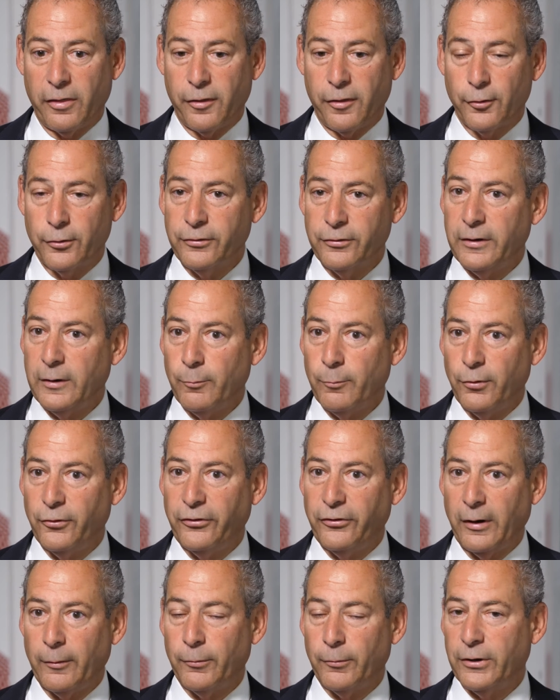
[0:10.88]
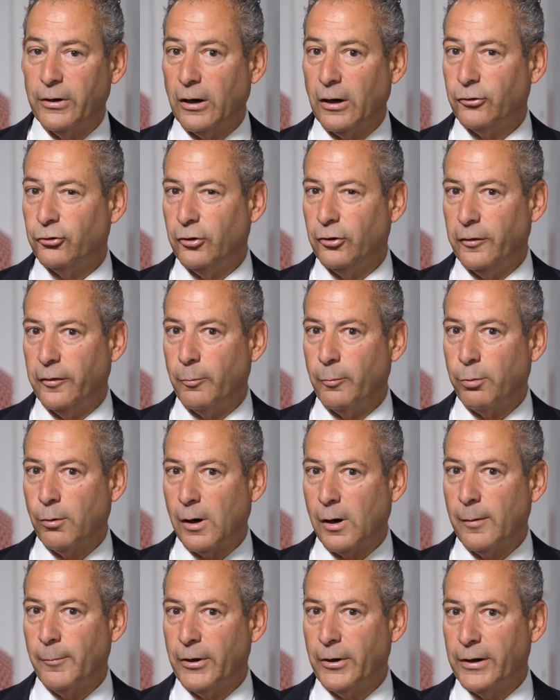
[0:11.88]
a 13% reduction in the
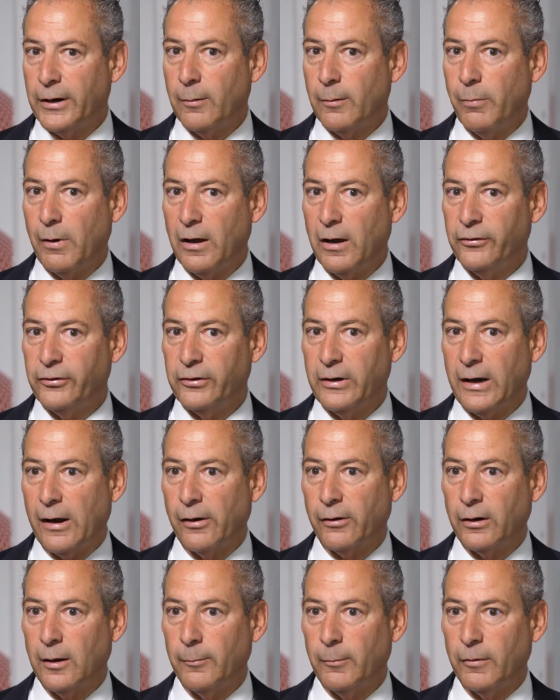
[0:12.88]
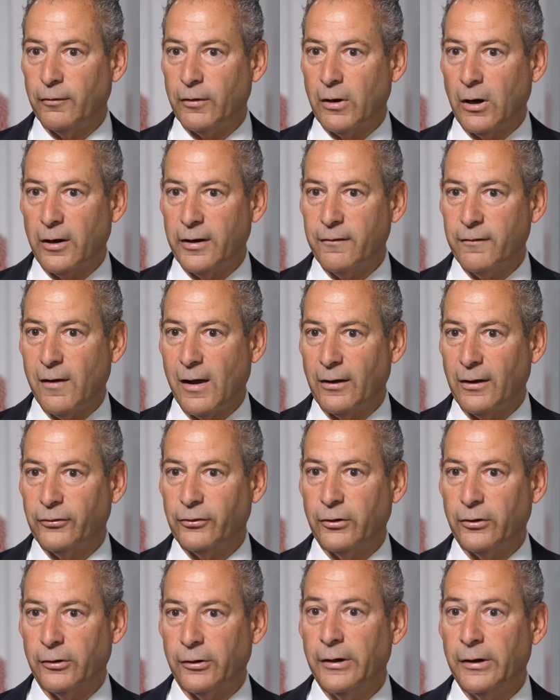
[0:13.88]
primary composite outcome of
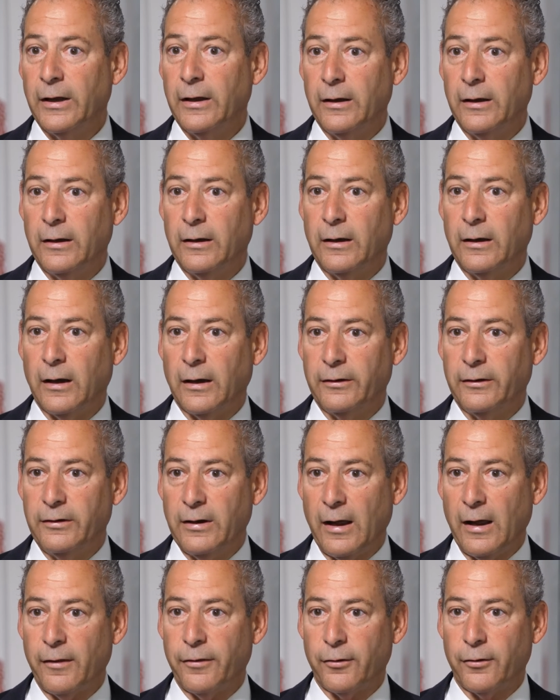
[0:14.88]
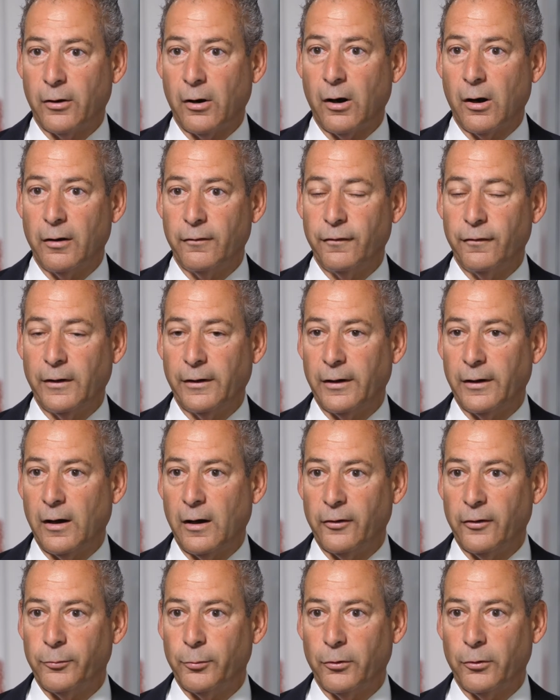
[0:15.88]
cardiovascular uh, death or heart failure
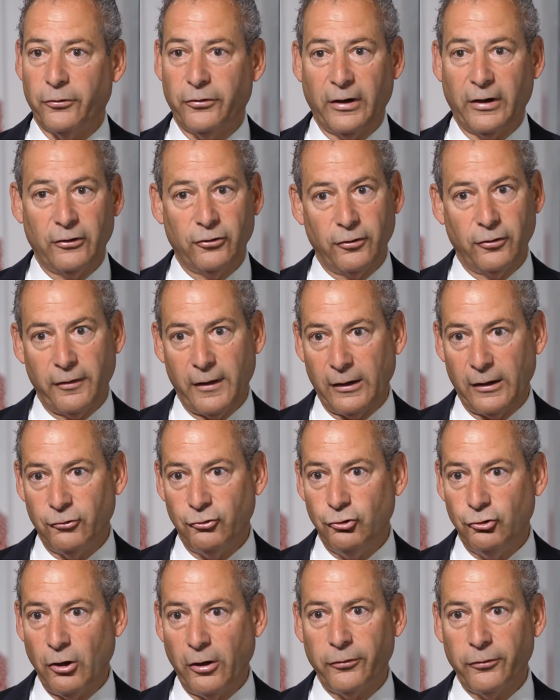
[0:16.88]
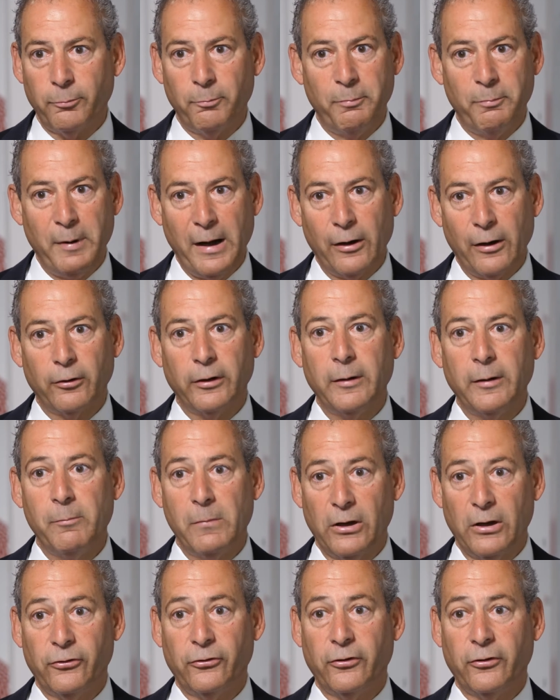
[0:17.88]
hospitalization that just barely
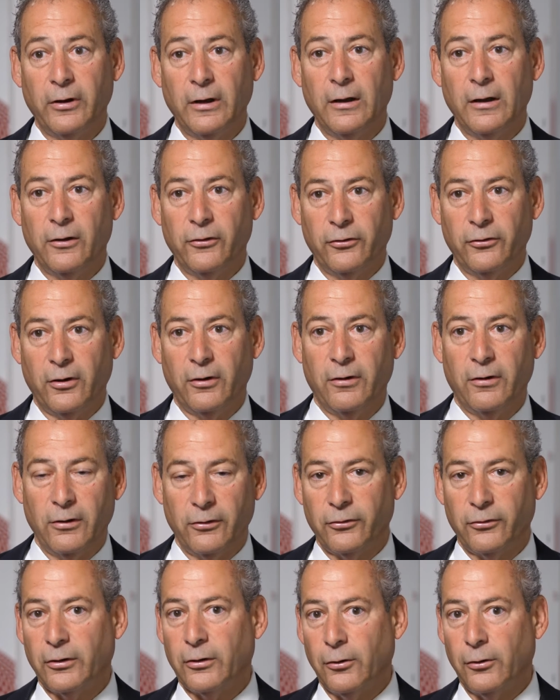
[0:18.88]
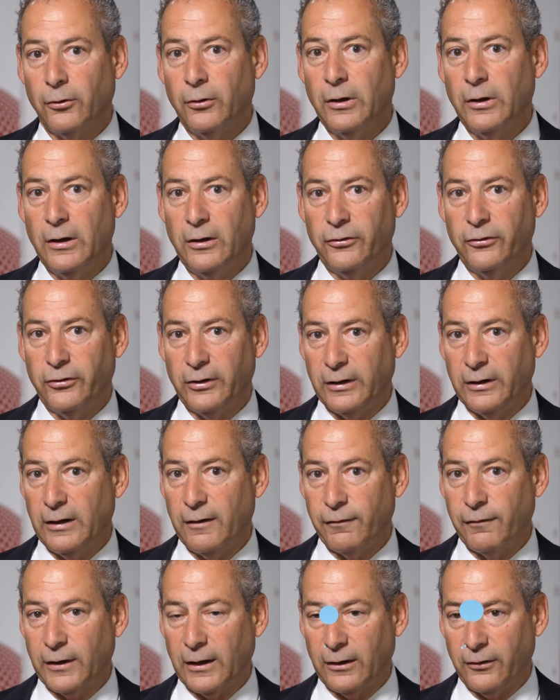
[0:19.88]
missed statistical
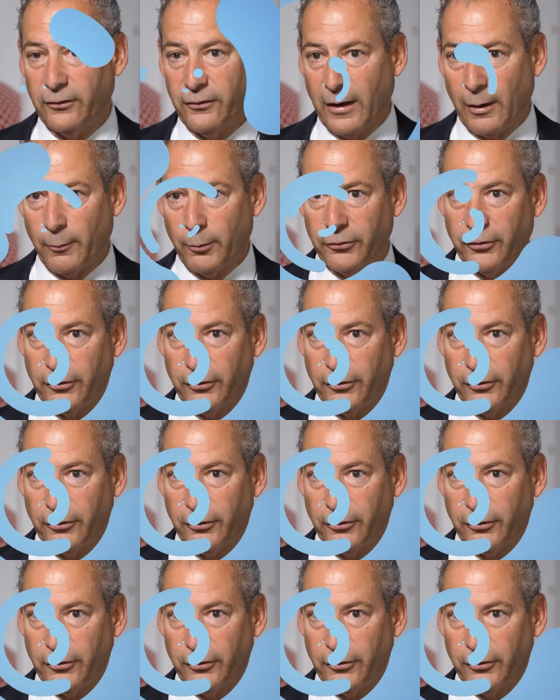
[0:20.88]
significance.